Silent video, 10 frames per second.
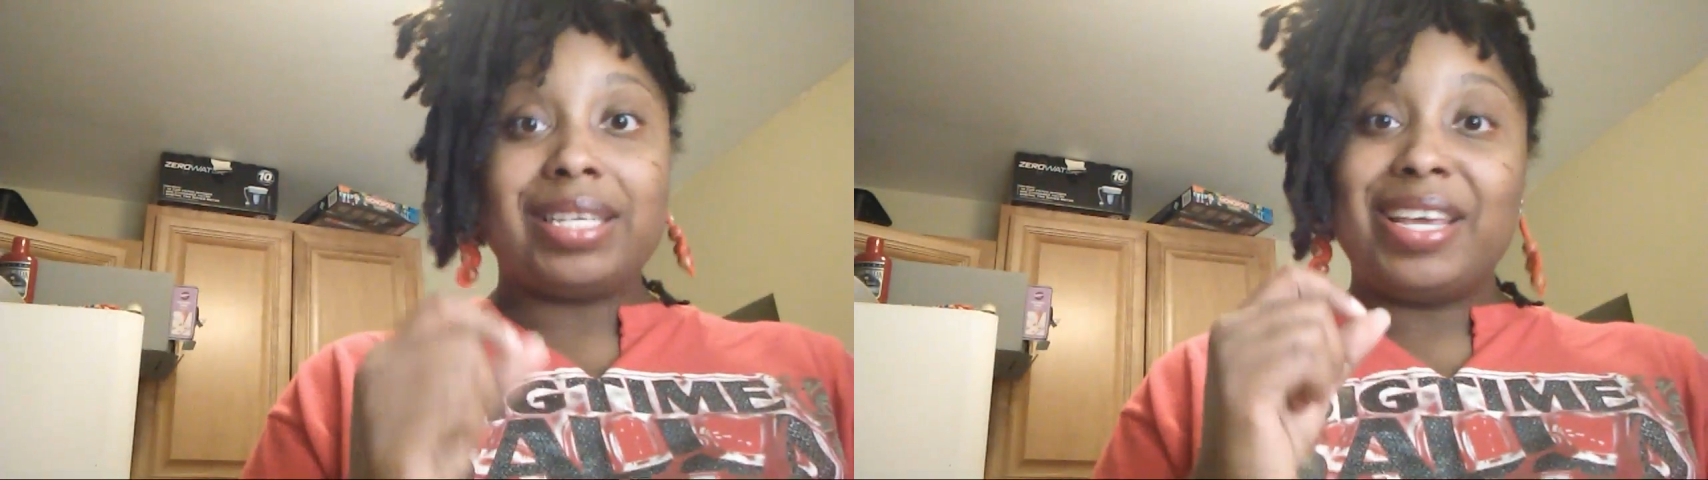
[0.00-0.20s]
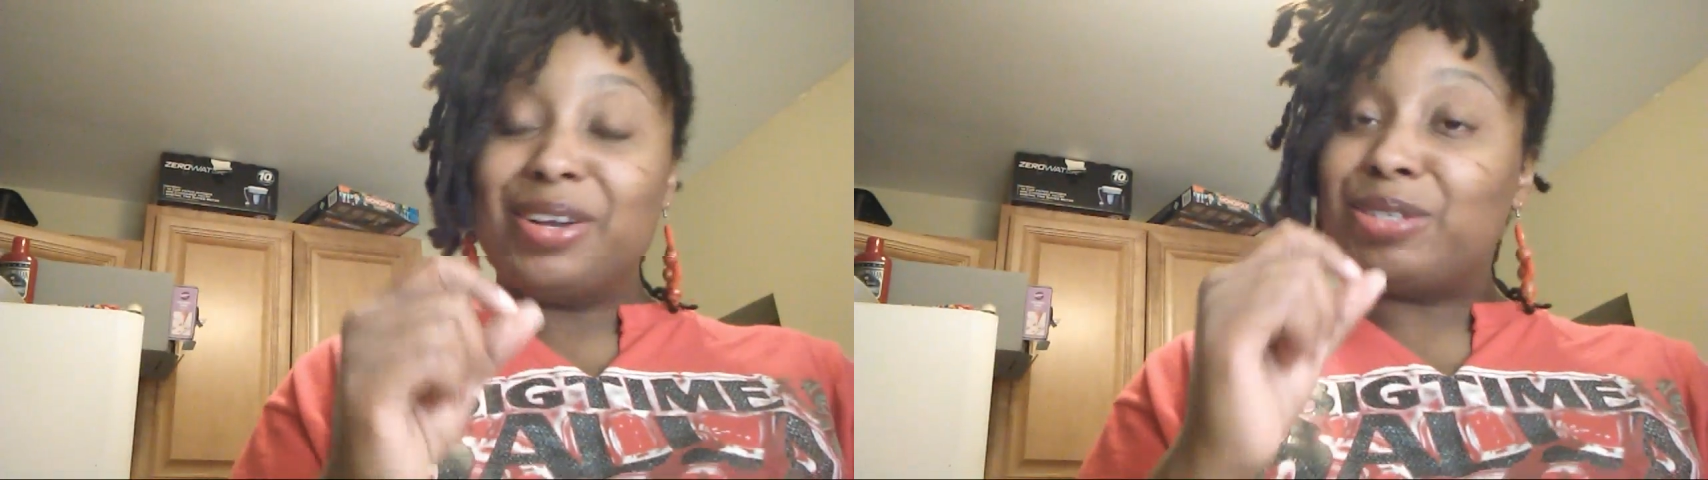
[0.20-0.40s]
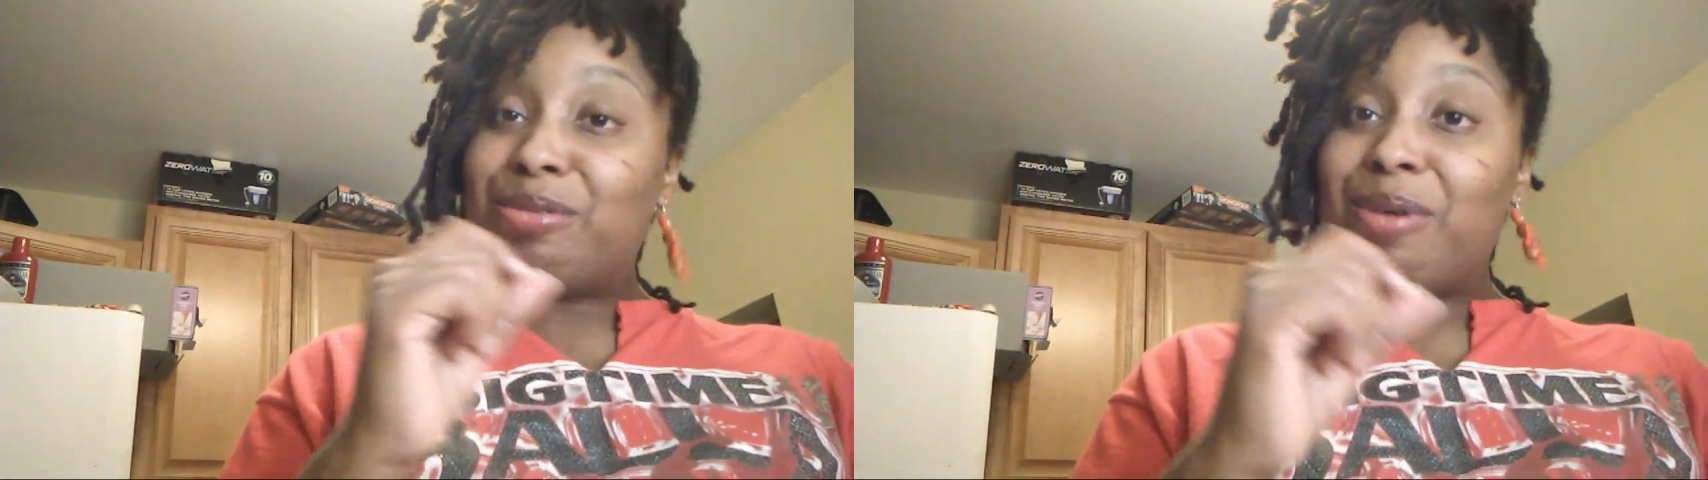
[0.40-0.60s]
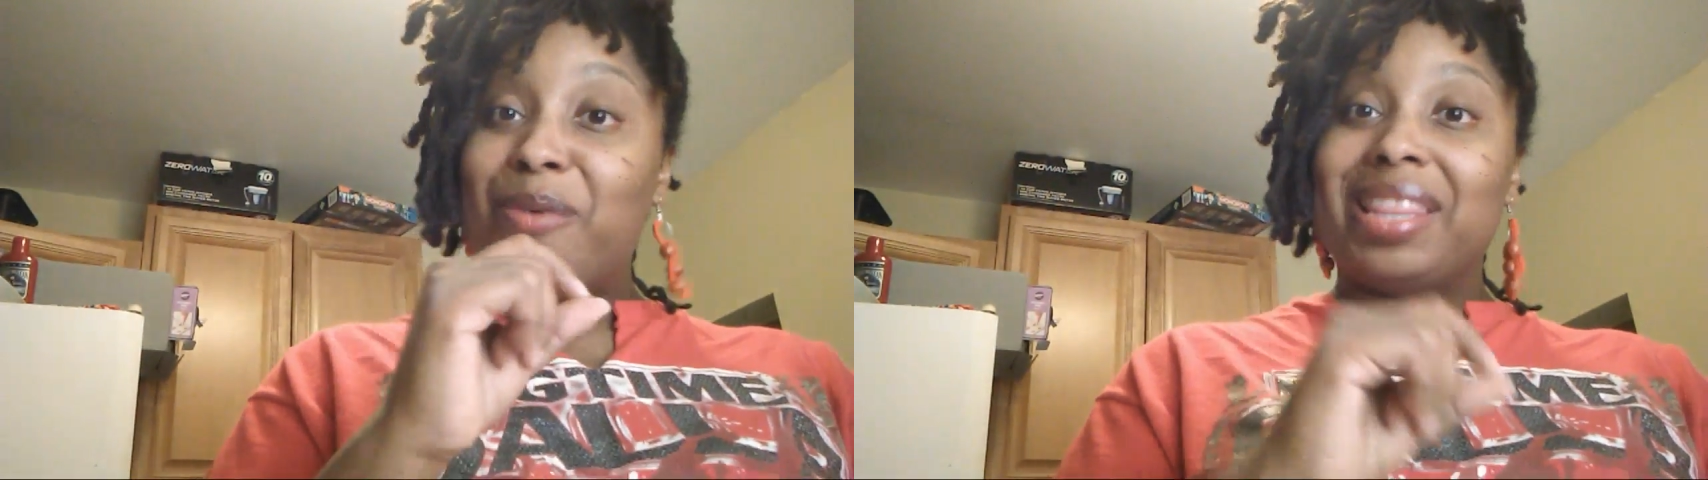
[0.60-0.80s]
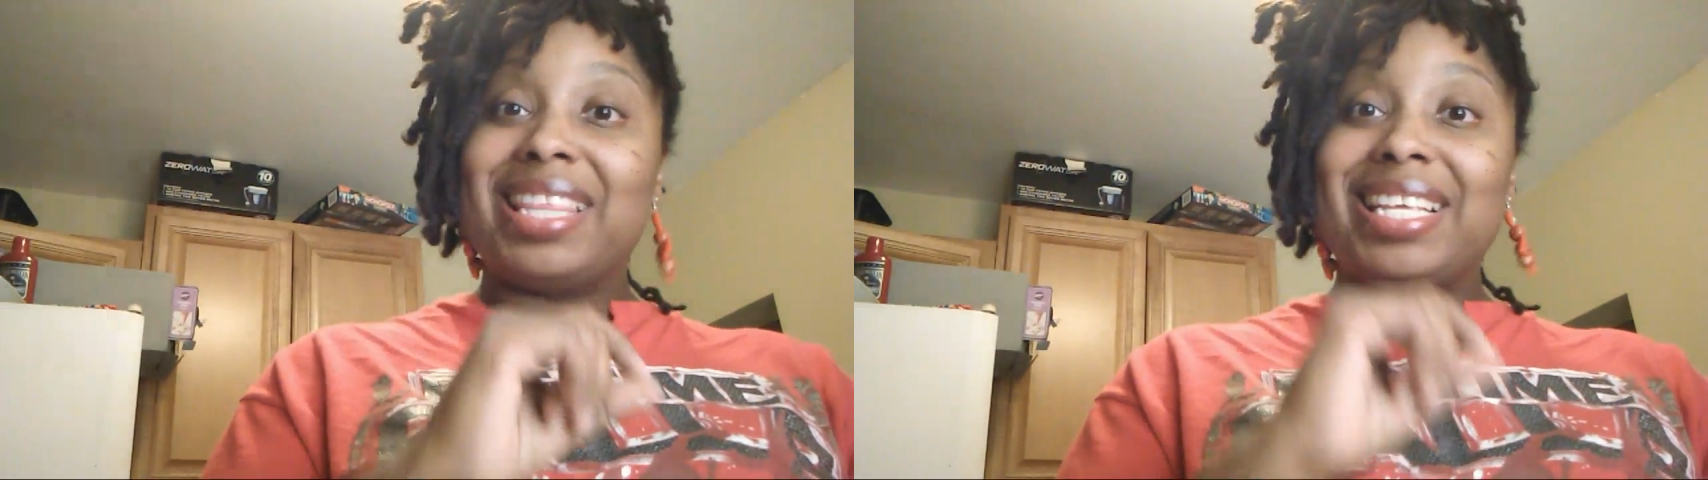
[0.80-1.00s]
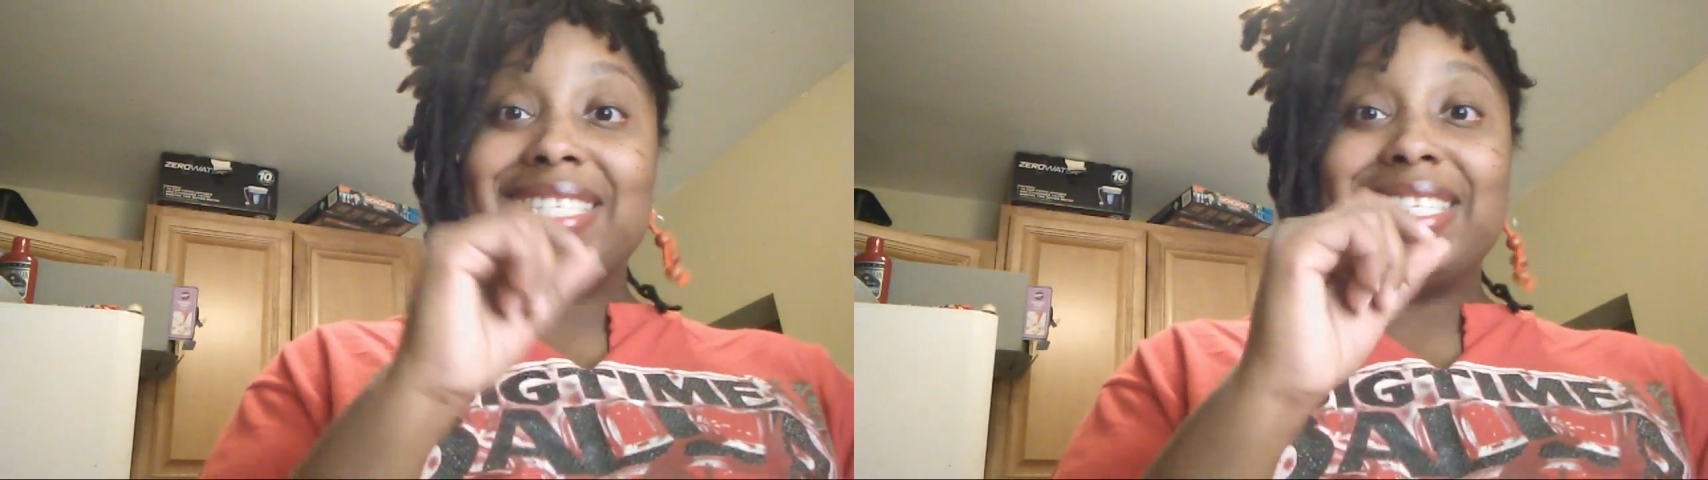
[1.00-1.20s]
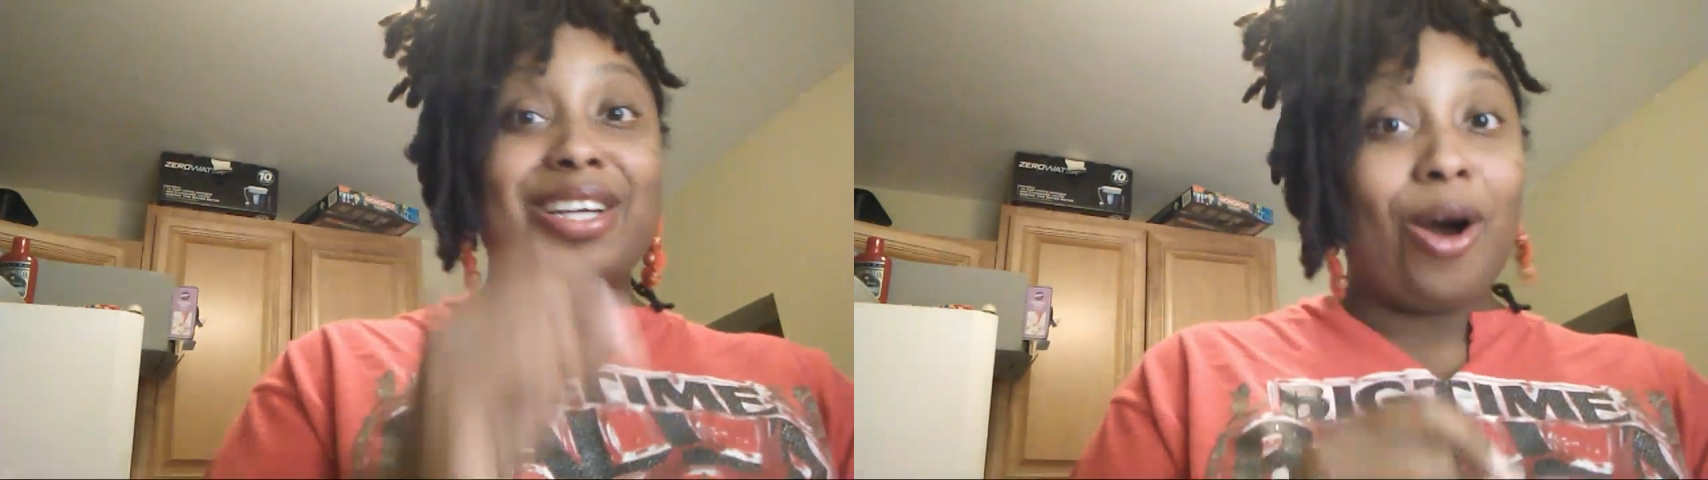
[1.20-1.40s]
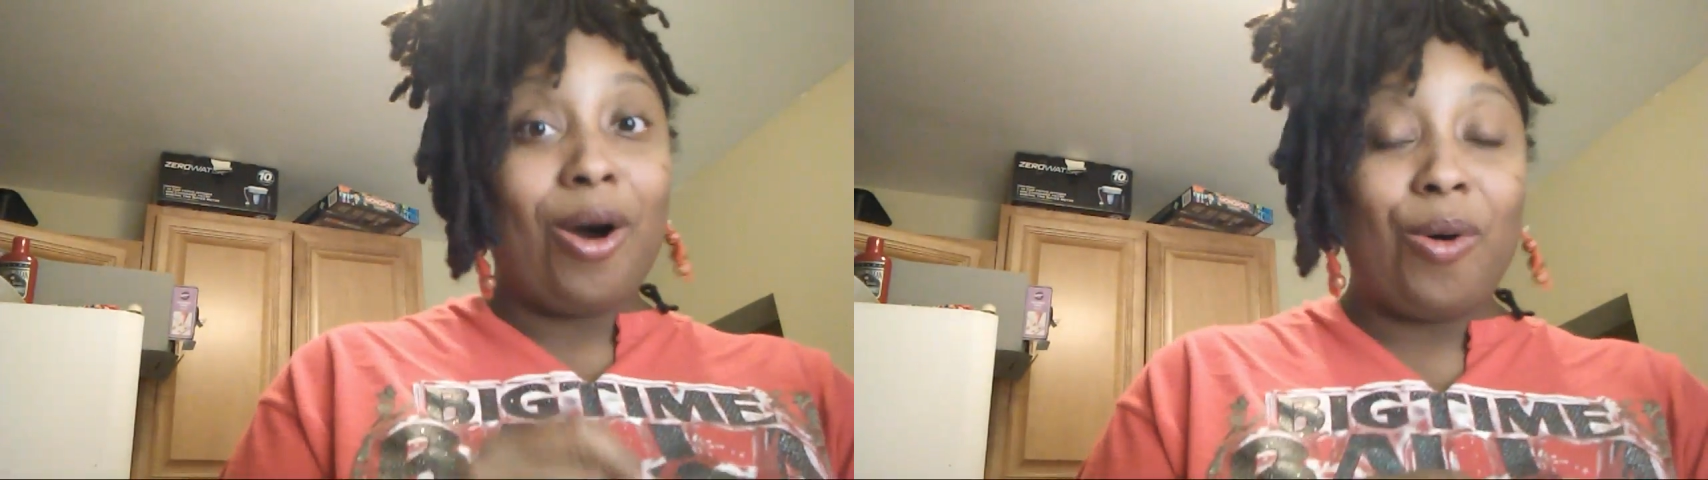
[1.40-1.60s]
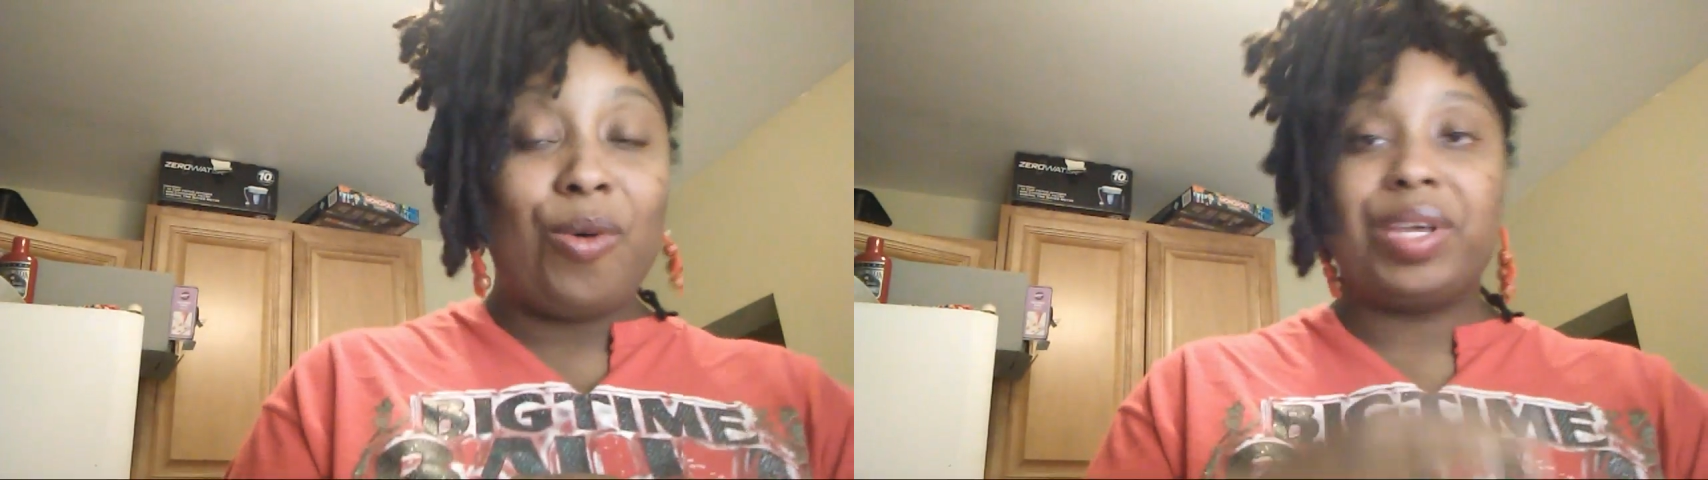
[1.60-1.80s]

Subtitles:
Here's where I want this to go.